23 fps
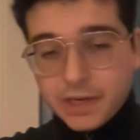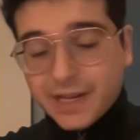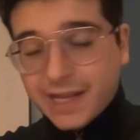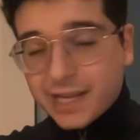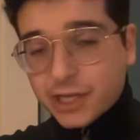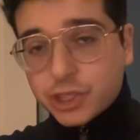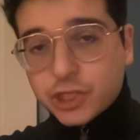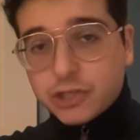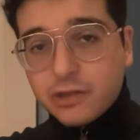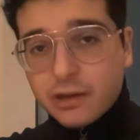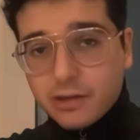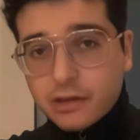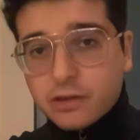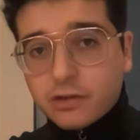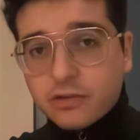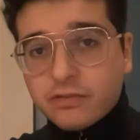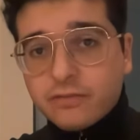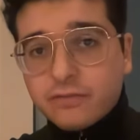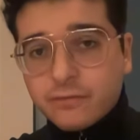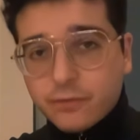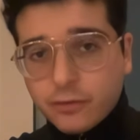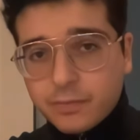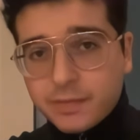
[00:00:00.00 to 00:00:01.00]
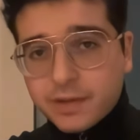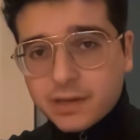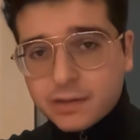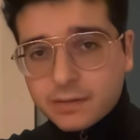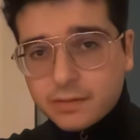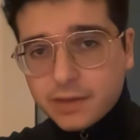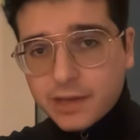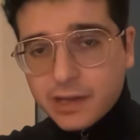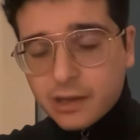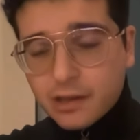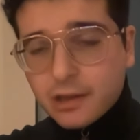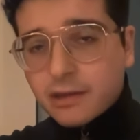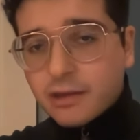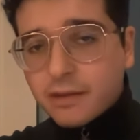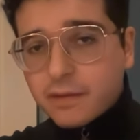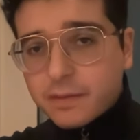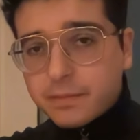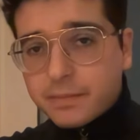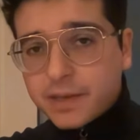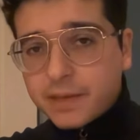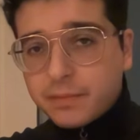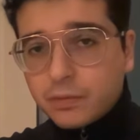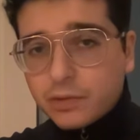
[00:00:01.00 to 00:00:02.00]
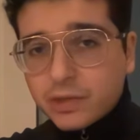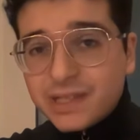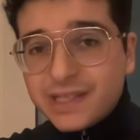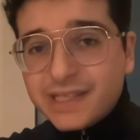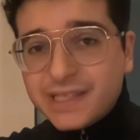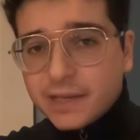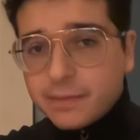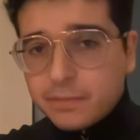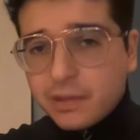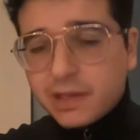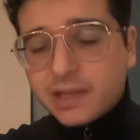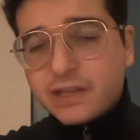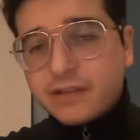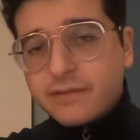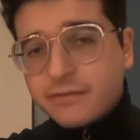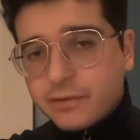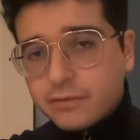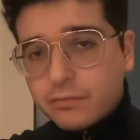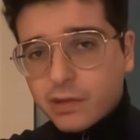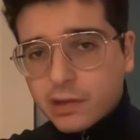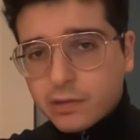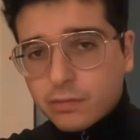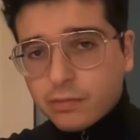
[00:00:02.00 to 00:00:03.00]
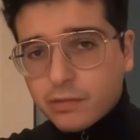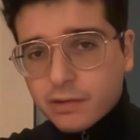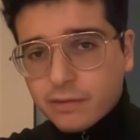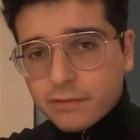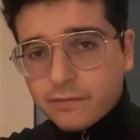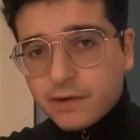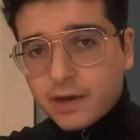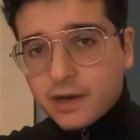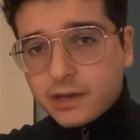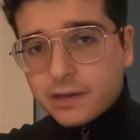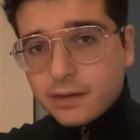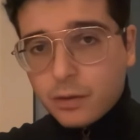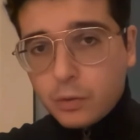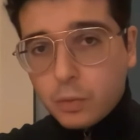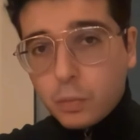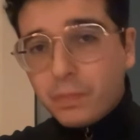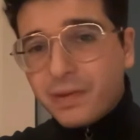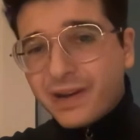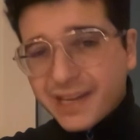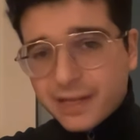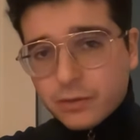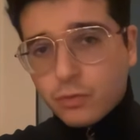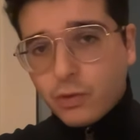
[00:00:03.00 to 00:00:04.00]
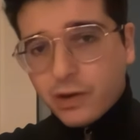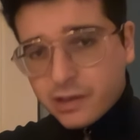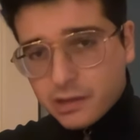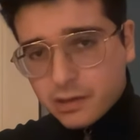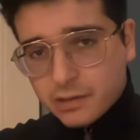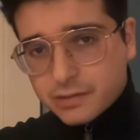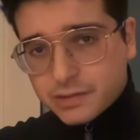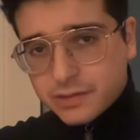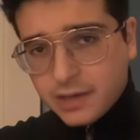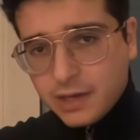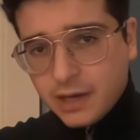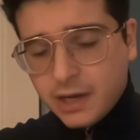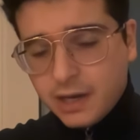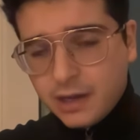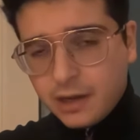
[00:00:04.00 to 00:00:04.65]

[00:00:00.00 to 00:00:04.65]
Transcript: It actually doesn't confirm it. It says that people did believe she was crucified, but he wasn't.